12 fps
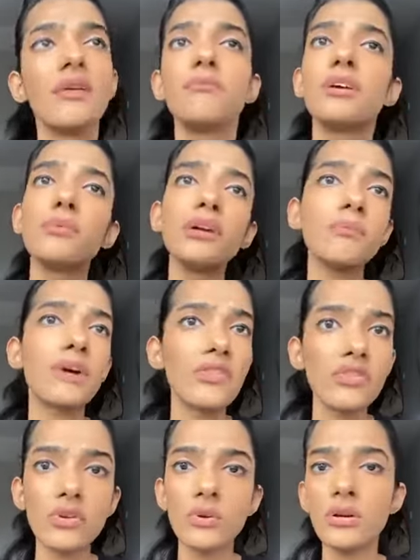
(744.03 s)
Maybe a
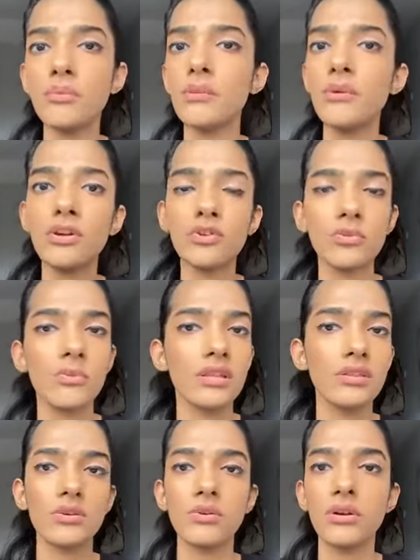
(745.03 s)
month old, maybe a
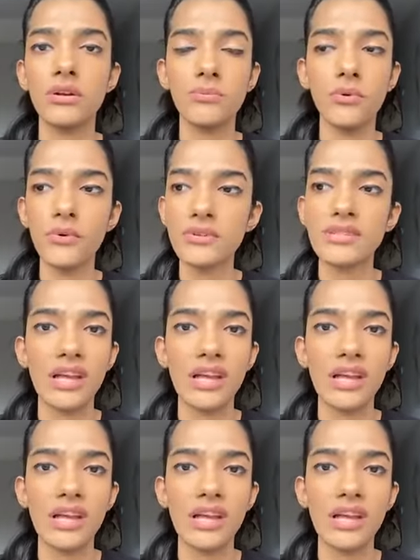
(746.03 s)
2-month-old post.